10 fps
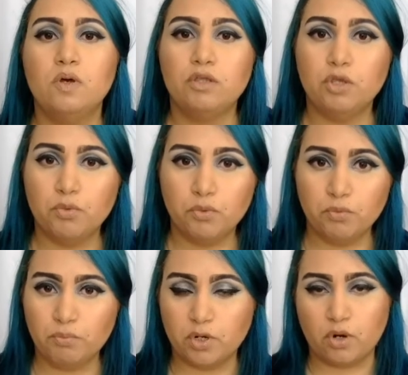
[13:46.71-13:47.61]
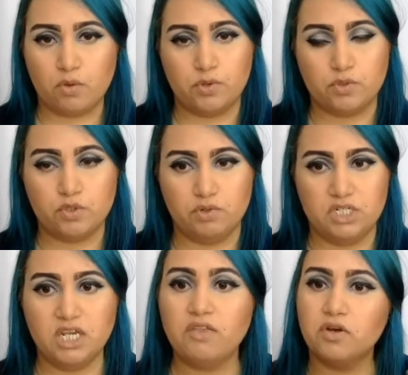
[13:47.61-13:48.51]
You put all those 3
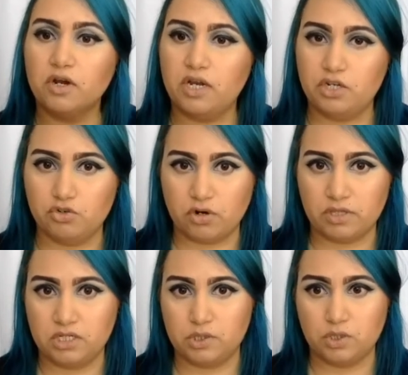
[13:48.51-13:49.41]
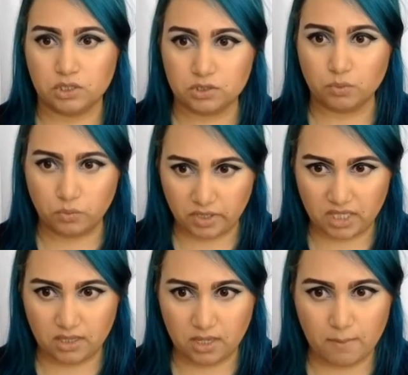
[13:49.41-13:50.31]
together and you draw the districts
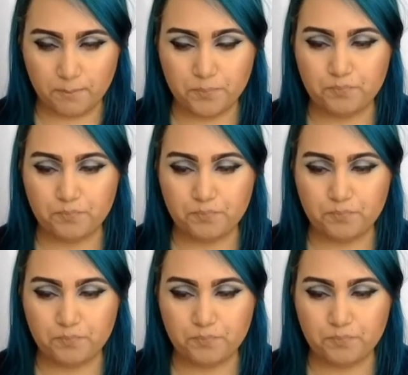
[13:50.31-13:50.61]
within them.